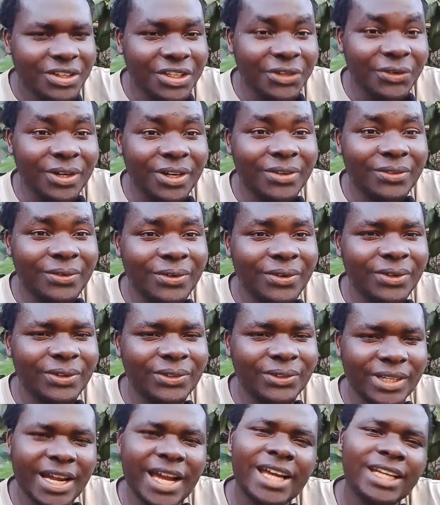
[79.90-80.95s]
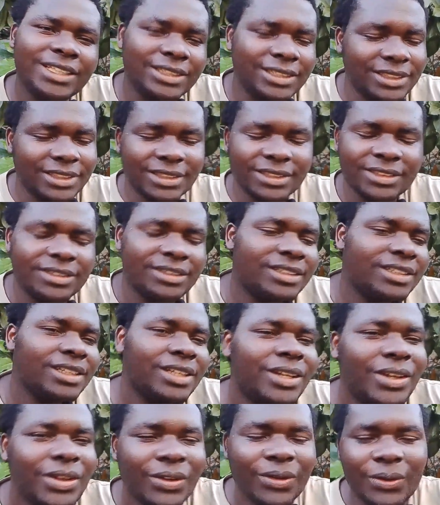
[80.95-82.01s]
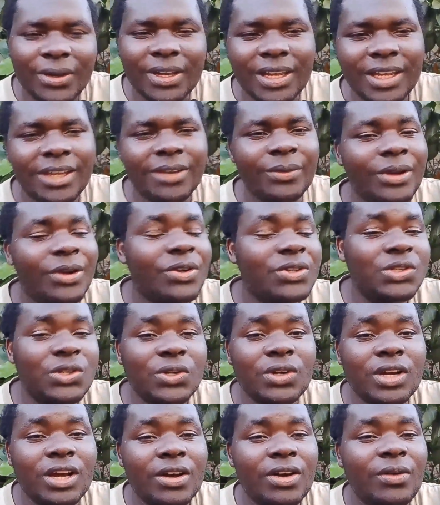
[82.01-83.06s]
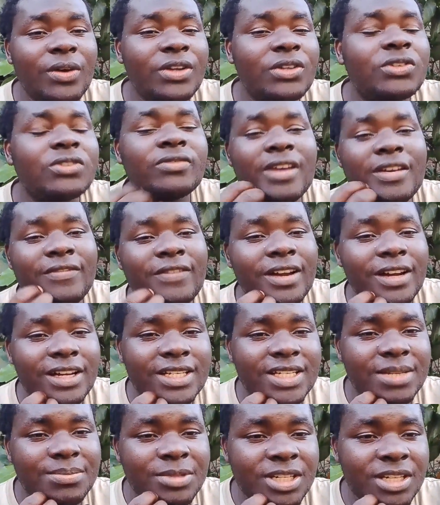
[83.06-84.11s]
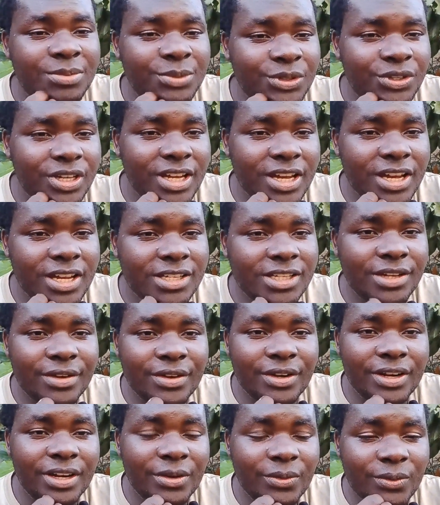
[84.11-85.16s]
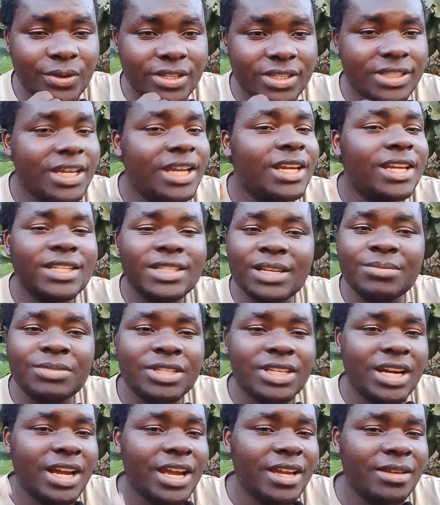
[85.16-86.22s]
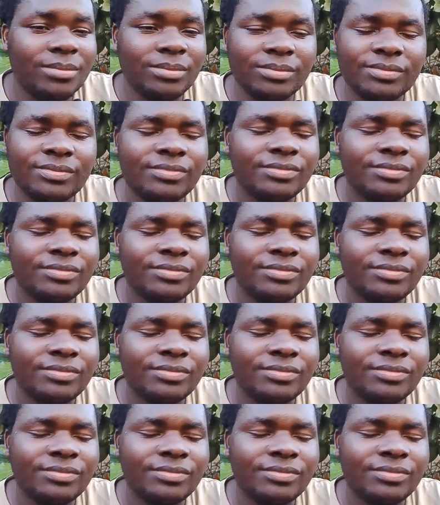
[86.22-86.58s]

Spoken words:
You want to know, guys? Okay, we are also on our way to 500 subscription, guys. I can request kindly subscribe.